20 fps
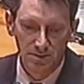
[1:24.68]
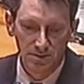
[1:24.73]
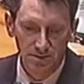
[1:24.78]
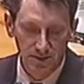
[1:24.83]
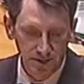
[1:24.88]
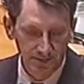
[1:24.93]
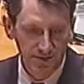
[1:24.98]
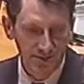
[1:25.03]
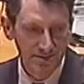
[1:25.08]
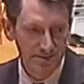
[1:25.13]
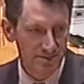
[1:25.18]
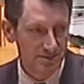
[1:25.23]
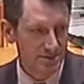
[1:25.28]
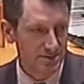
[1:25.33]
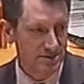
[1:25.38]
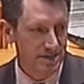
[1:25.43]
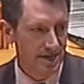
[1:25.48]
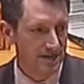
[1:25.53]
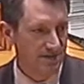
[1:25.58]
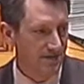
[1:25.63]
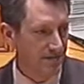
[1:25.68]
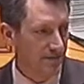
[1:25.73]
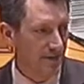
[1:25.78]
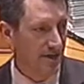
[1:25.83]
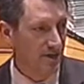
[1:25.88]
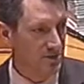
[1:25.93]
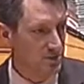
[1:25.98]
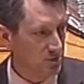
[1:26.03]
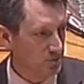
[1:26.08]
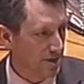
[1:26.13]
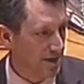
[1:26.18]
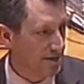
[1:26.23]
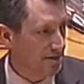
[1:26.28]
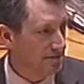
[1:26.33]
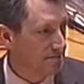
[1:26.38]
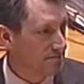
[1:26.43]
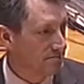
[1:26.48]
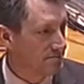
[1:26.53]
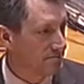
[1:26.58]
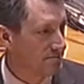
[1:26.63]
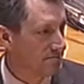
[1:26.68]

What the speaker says: come into the state from elsewhere,